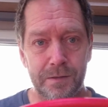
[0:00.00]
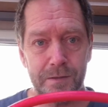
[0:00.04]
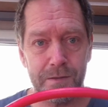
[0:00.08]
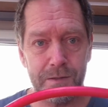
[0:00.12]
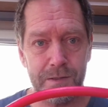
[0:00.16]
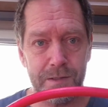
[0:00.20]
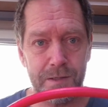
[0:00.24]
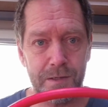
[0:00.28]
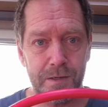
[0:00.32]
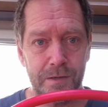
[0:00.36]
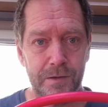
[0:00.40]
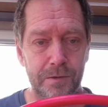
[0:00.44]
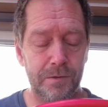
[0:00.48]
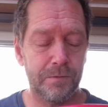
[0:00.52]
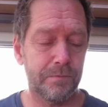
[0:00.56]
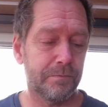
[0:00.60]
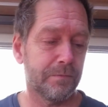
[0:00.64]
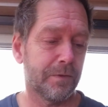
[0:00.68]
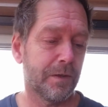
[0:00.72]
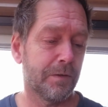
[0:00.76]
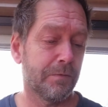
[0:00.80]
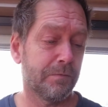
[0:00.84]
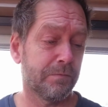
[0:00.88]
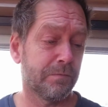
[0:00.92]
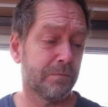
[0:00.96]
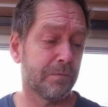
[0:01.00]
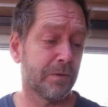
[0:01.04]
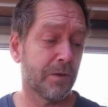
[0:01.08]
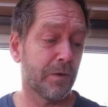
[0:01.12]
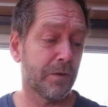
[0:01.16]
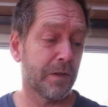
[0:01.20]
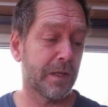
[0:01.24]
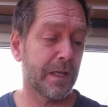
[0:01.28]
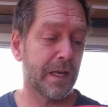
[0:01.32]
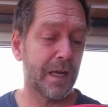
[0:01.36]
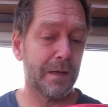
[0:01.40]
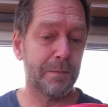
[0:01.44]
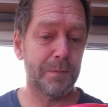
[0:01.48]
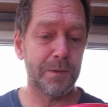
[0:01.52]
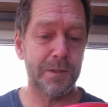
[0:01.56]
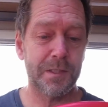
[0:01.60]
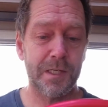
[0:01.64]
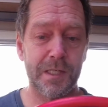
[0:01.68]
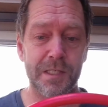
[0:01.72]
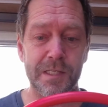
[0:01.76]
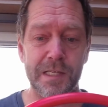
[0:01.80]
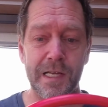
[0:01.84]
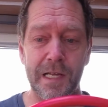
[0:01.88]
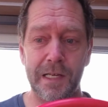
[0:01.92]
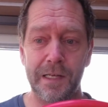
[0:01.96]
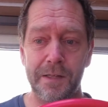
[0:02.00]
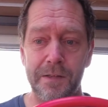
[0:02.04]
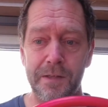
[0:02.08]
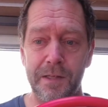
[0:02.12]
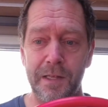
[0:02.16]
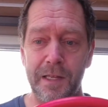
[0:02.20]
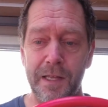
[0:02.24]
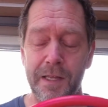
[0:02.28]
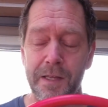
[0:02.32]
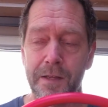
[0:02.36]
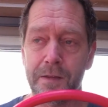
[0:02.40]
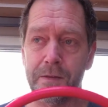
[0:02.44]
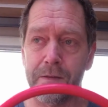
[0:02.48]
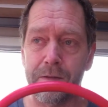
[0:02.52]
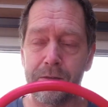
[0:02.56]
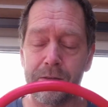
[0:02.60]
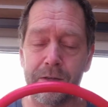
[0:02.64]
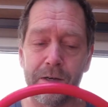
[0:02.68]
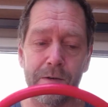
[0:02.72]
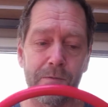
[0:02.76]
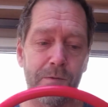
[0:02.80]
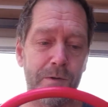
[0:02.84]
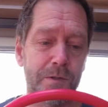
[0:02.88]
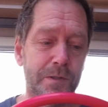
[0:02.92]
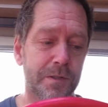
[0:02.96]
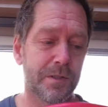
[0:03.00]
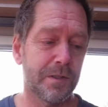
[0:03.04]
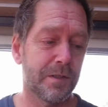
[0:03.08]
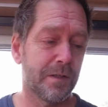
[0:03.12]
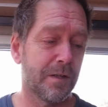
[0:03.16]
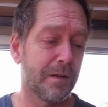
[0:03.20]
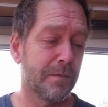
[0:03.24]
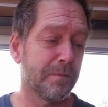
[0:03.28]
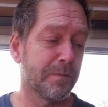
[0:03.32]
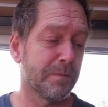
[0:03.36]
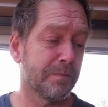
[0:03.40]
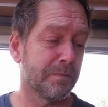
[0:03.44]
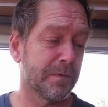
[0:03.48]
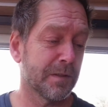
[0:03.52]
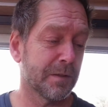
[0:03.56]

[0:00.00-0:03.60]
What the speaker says: so I've got the cables exactly the length that I wanted them